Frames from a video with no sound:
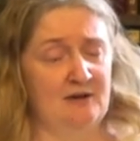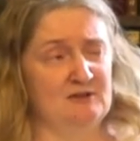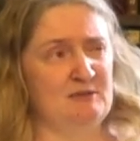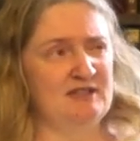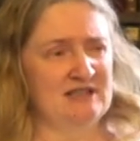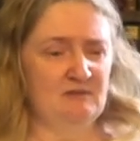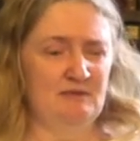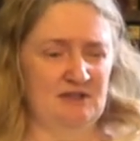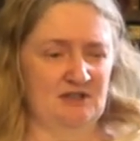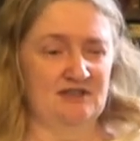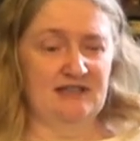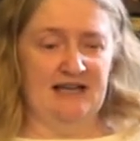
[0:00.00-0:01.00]
it was about seven
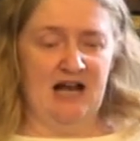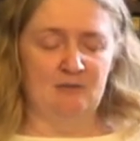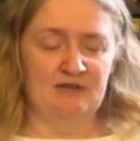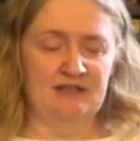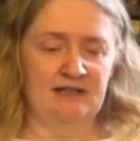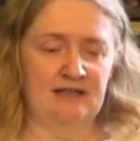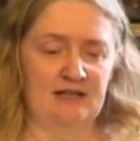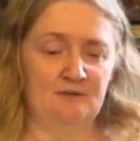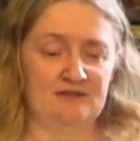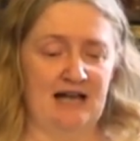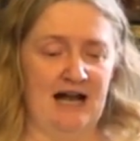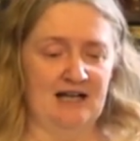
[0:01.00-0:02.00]
metres in diameter, and it
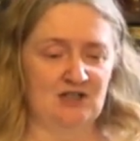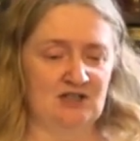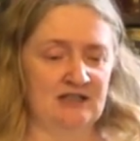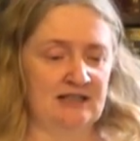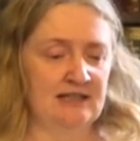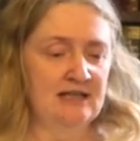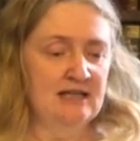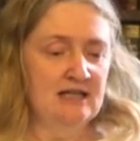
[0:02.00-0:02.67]
was actually